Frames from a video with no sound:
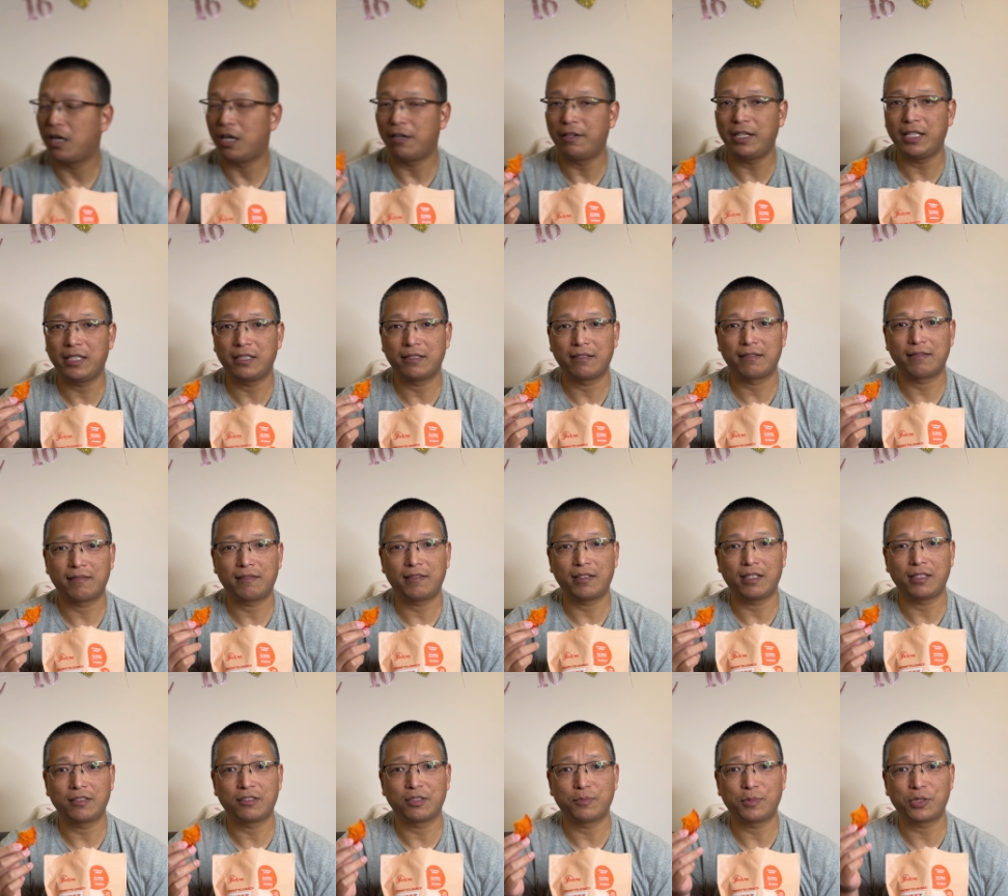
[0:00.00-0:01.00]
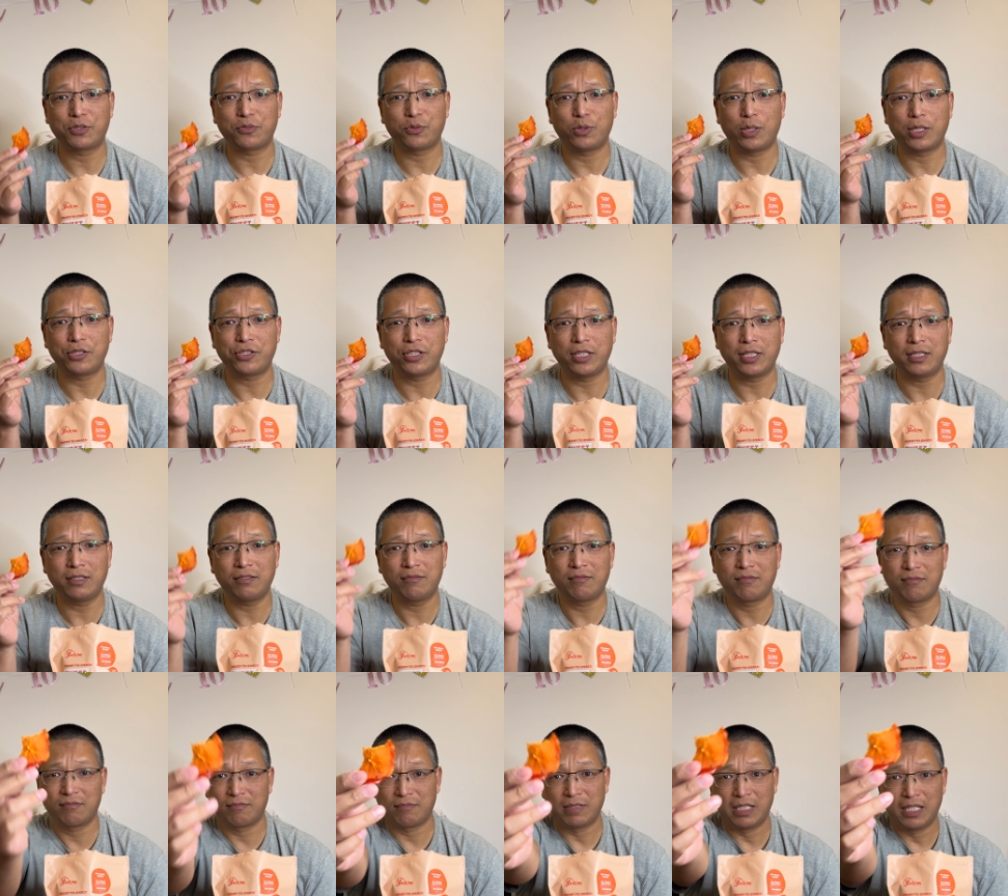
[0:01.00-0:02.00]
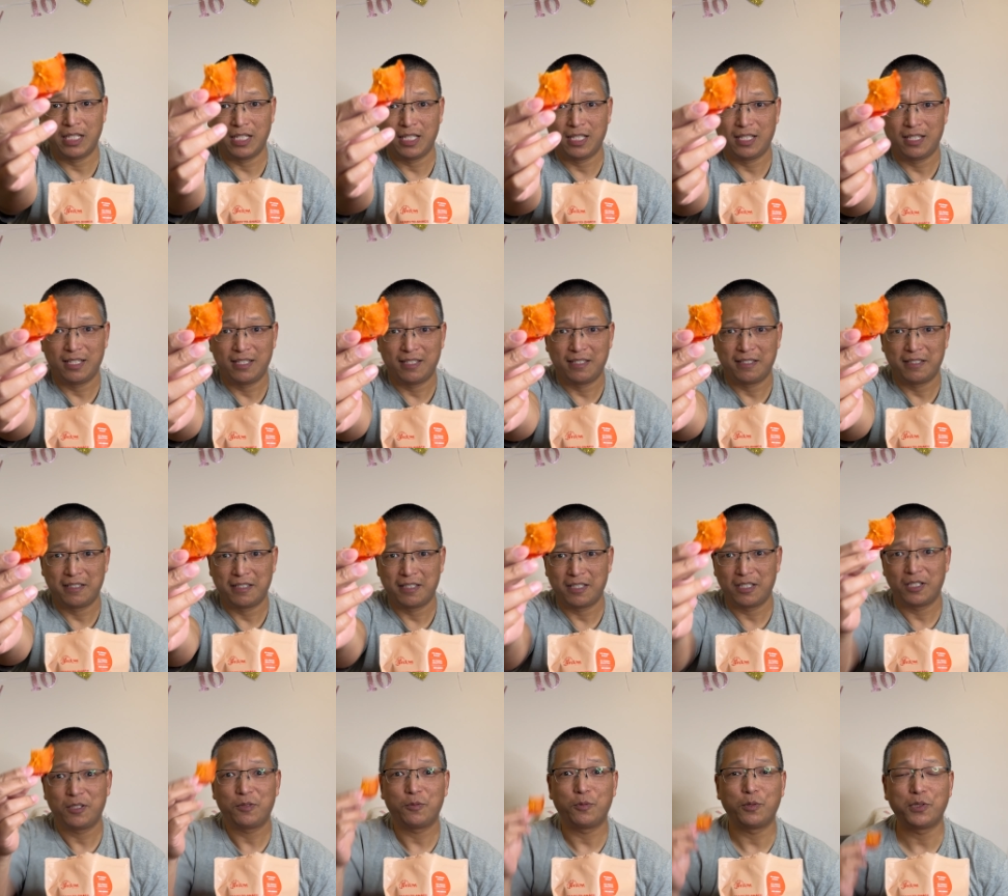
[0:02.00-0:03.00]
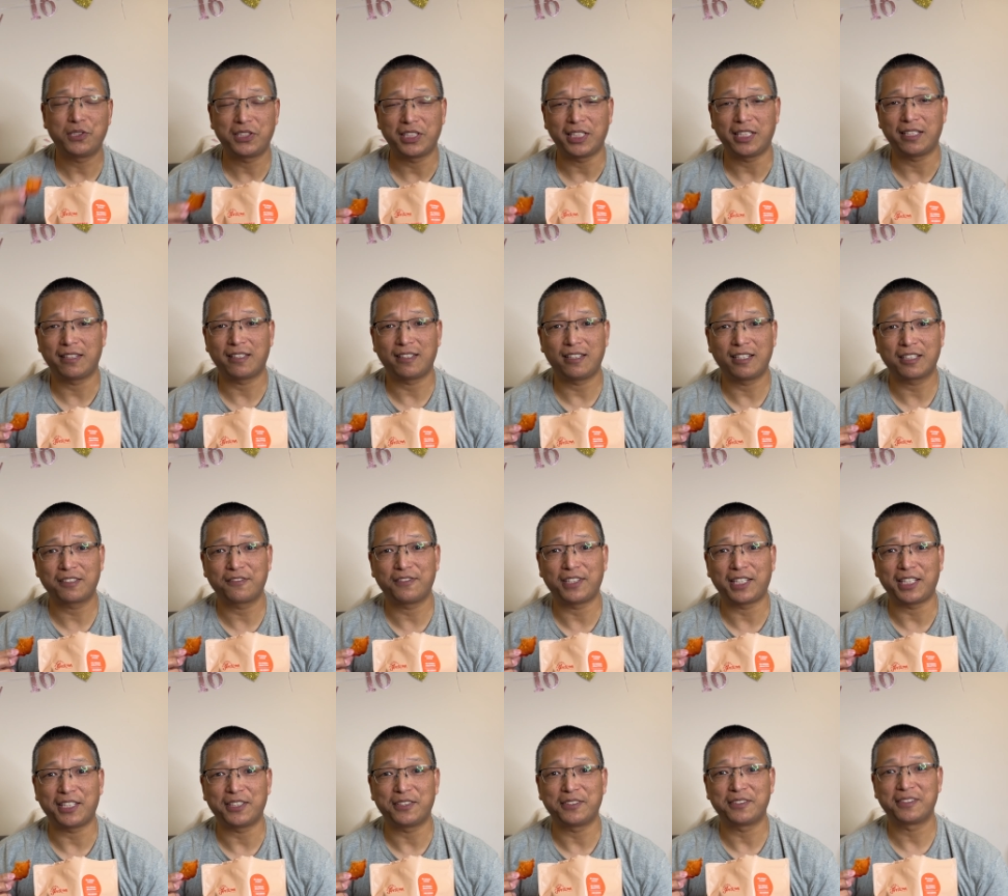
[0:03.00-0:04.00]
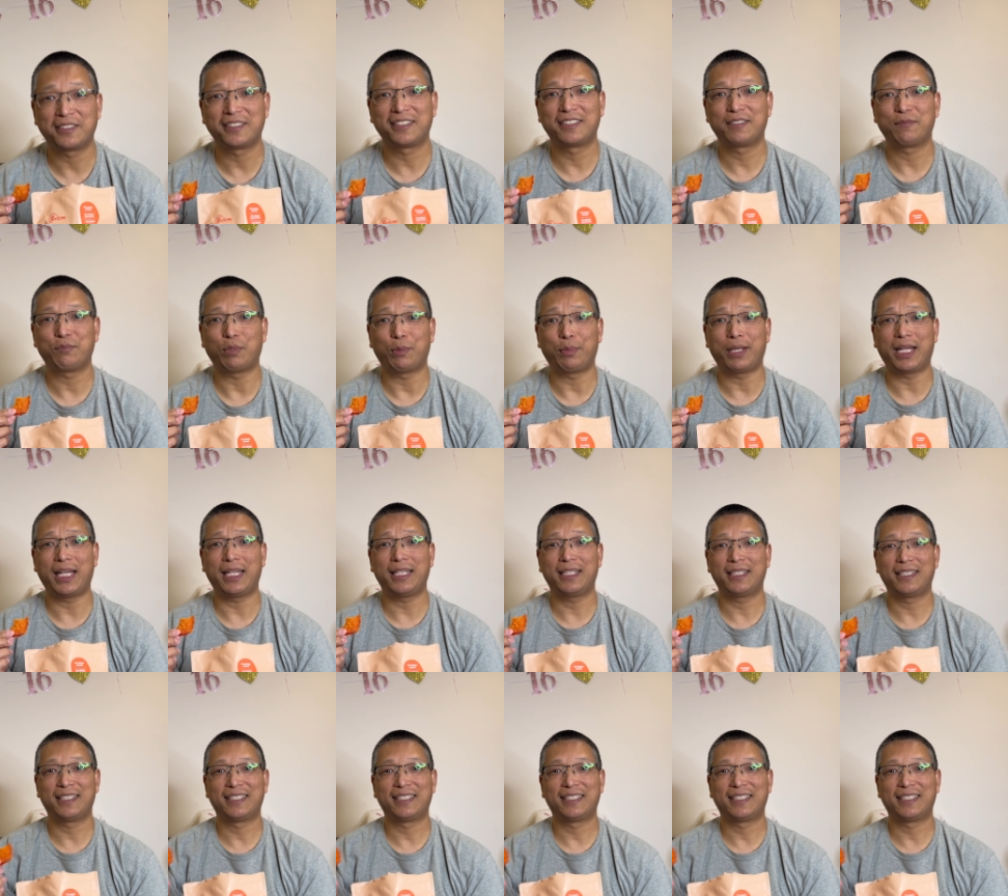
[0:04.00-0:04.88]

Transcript: All right, thanks so much for watching. We'll see you in the next video. Bye-bye.